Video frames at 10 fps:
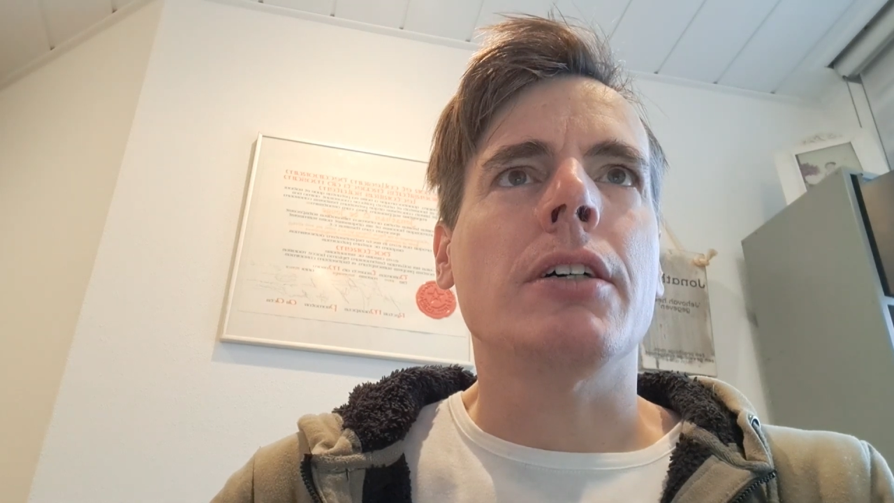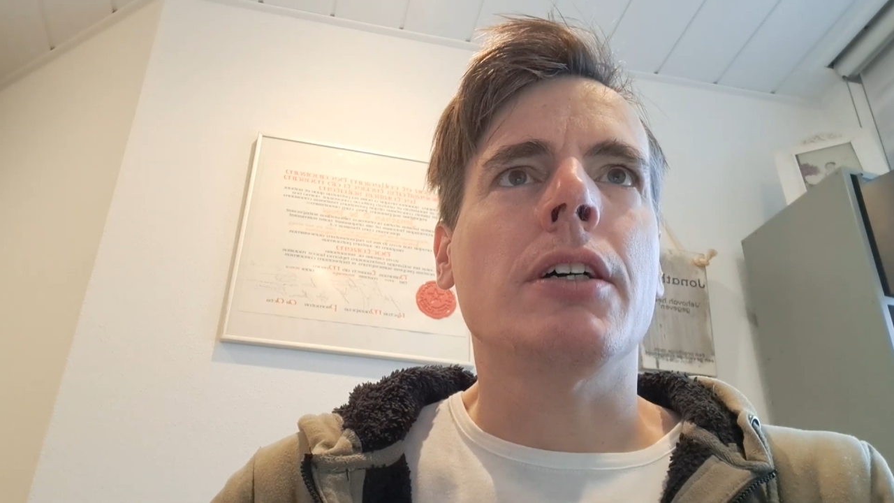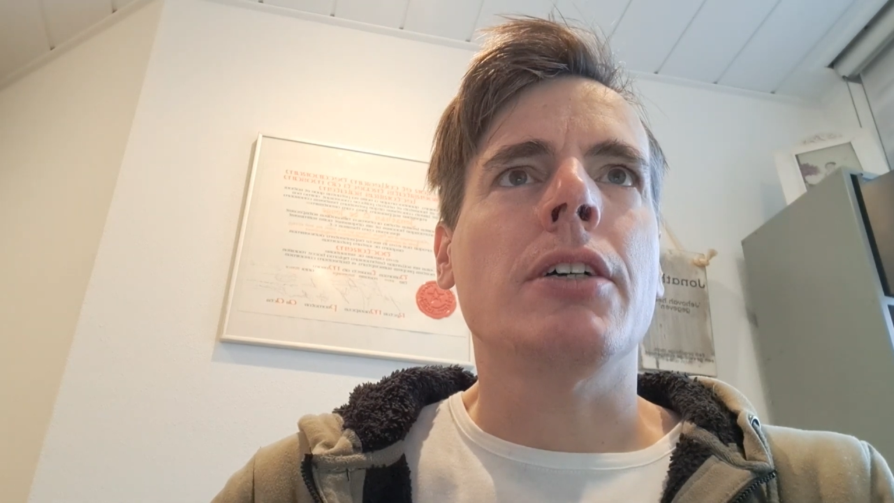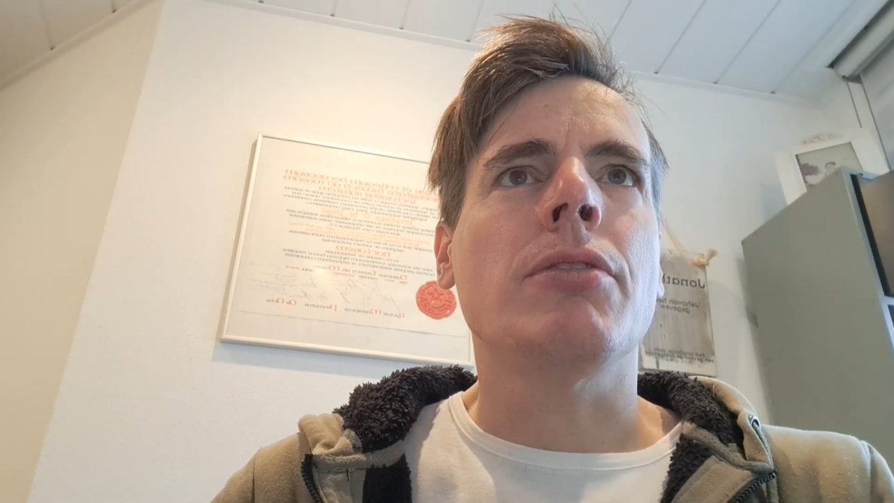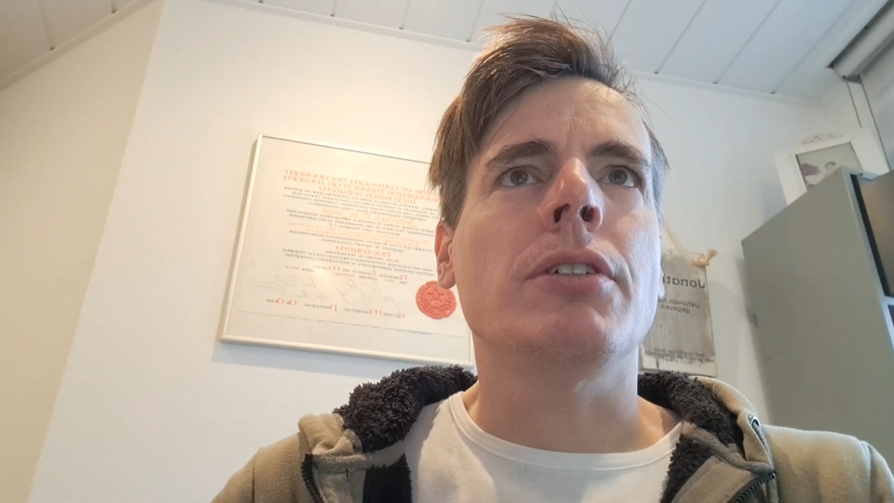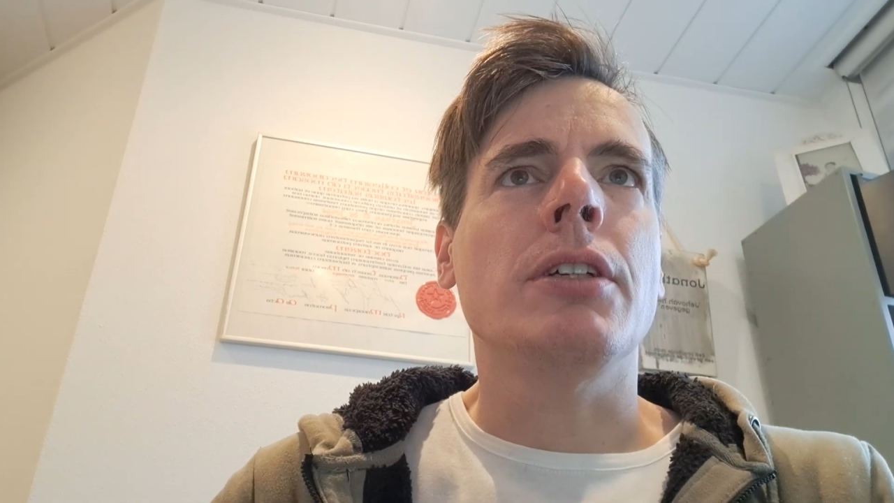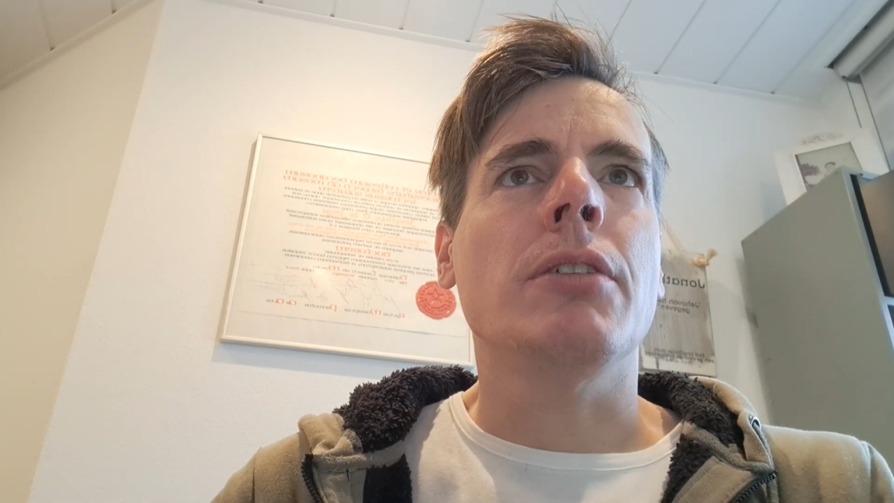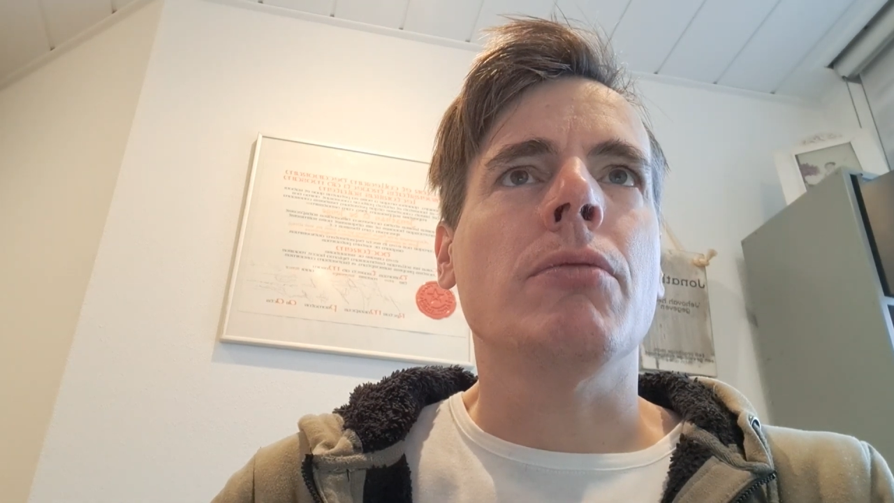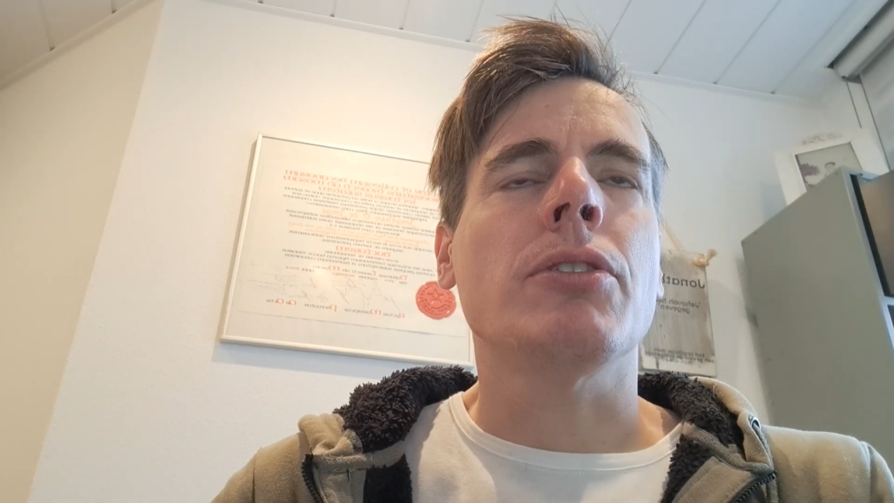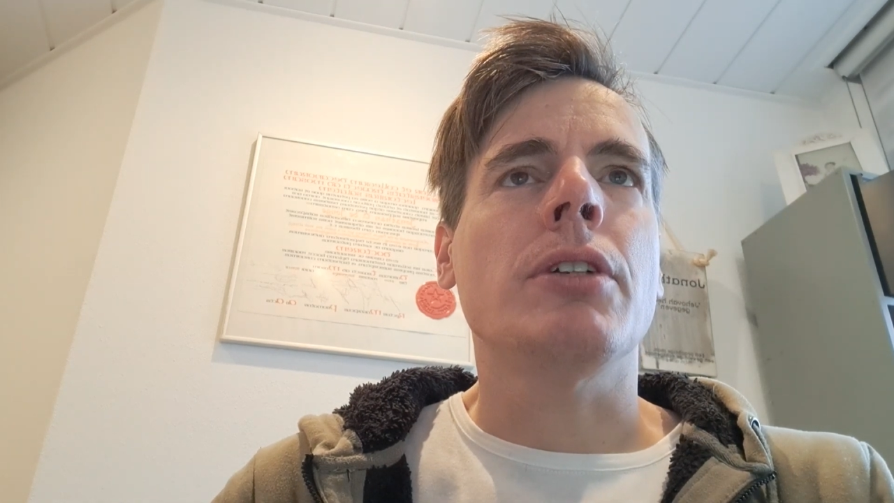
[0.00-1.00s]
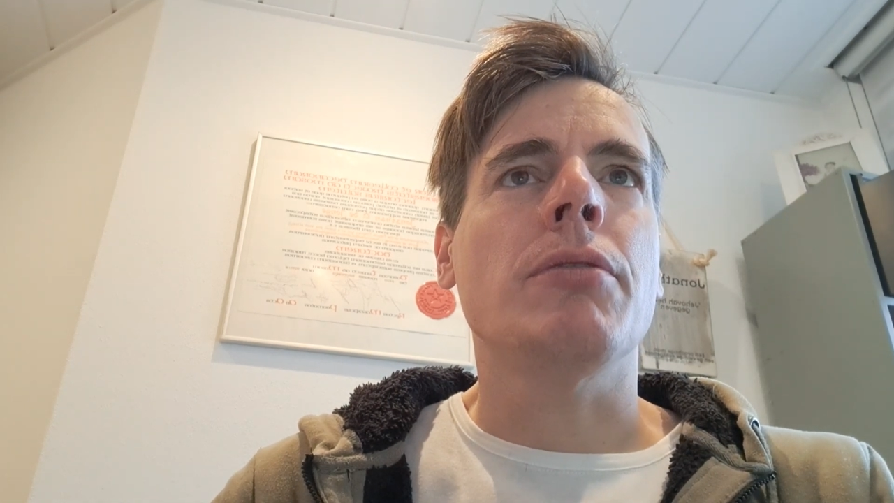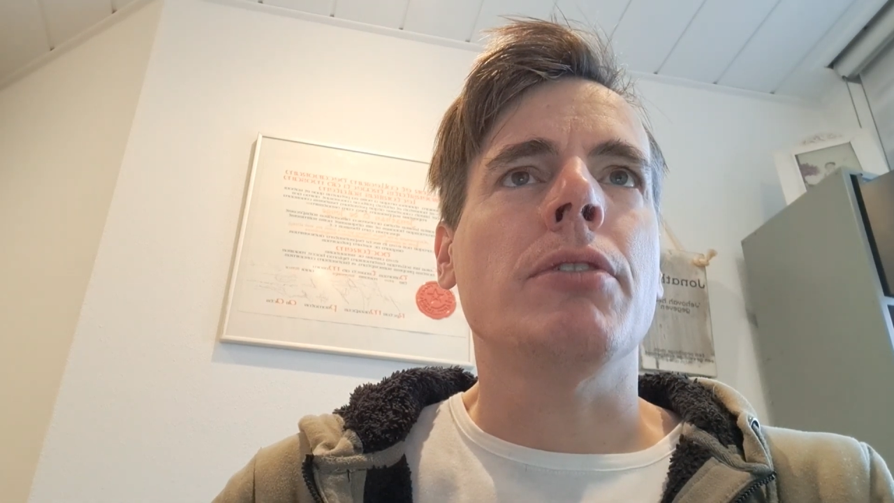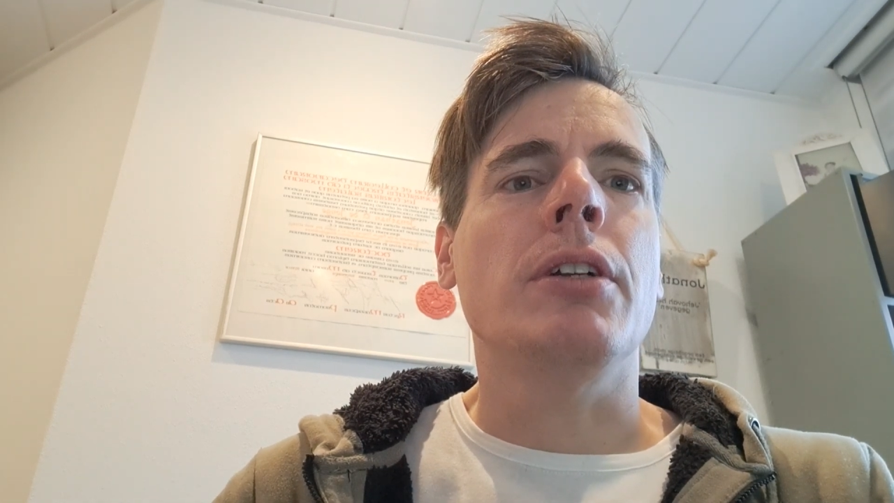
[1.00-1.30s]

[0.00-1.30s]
i20N was never